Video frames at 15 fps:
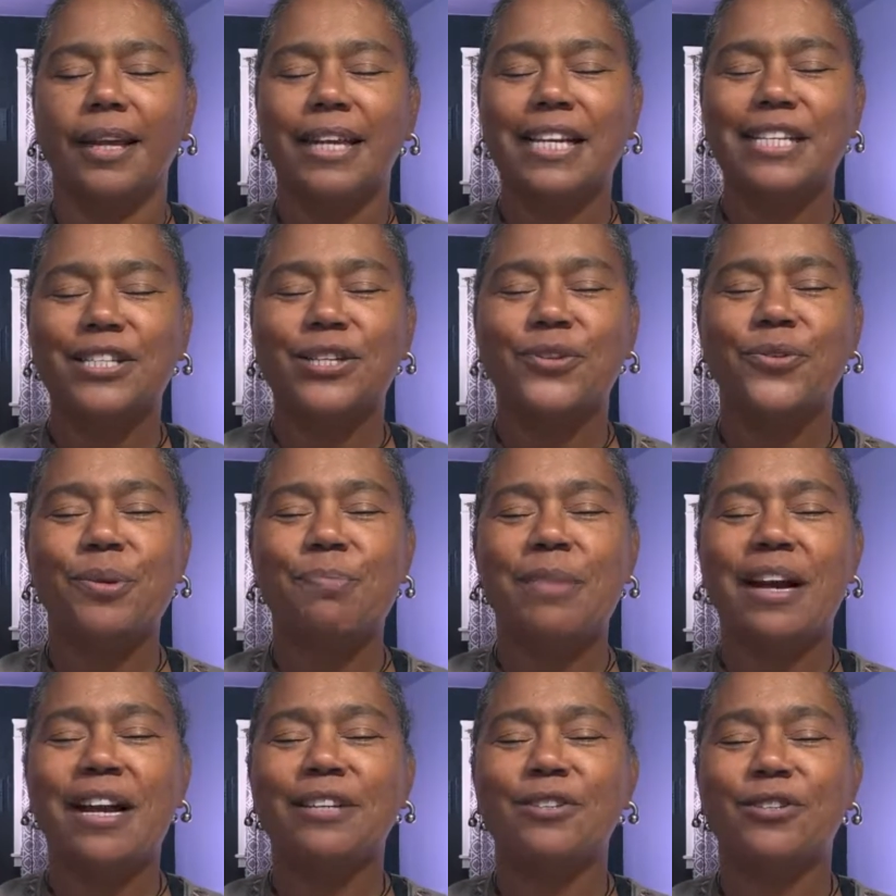And as you
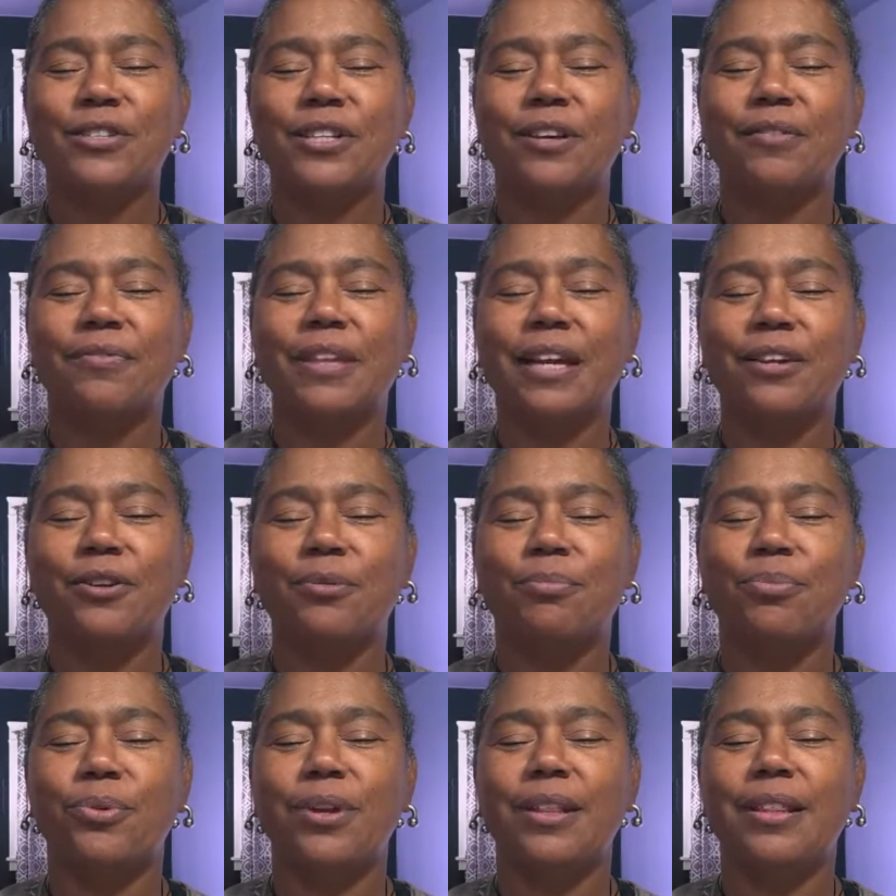remind yourself that
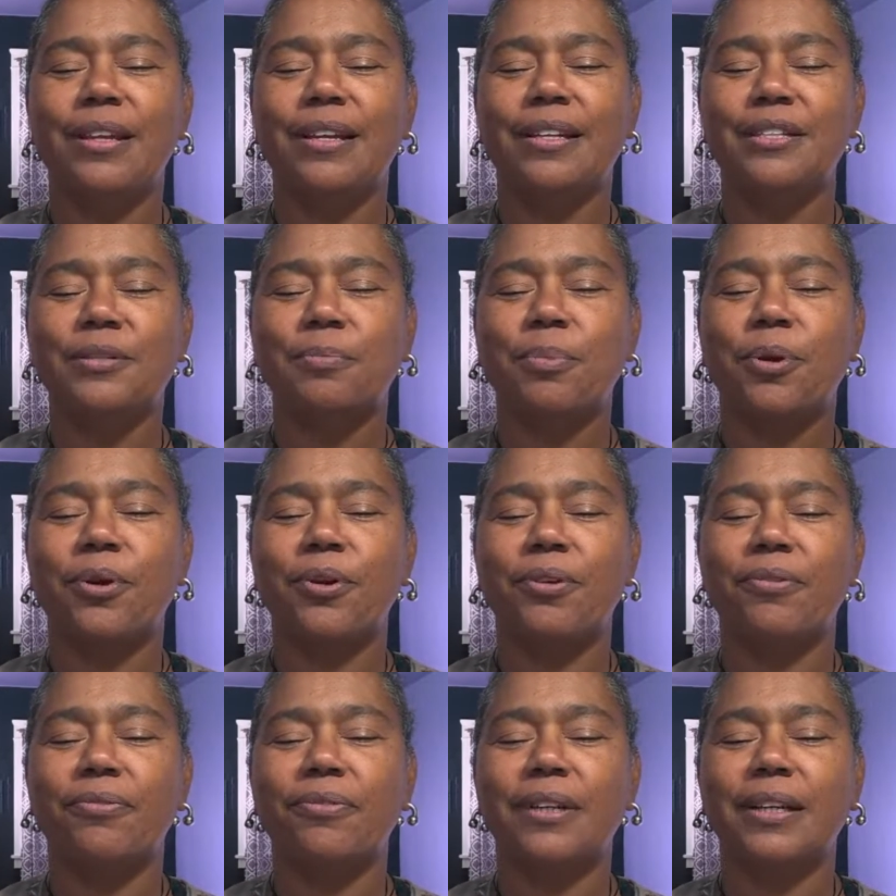your breathing is
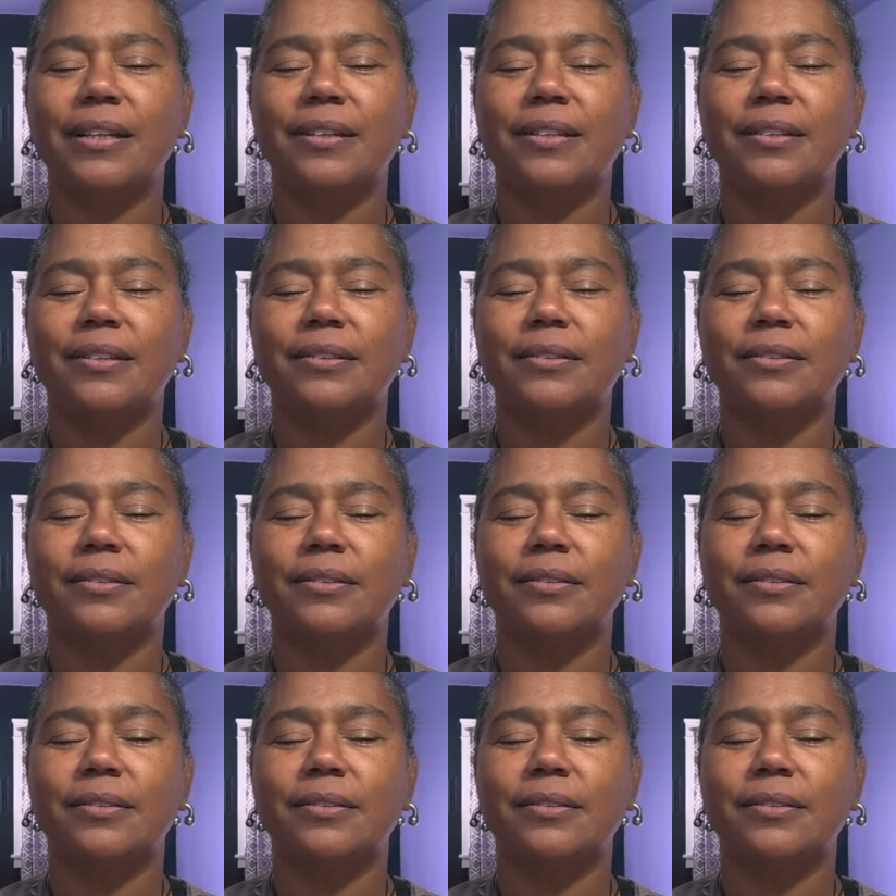perfect,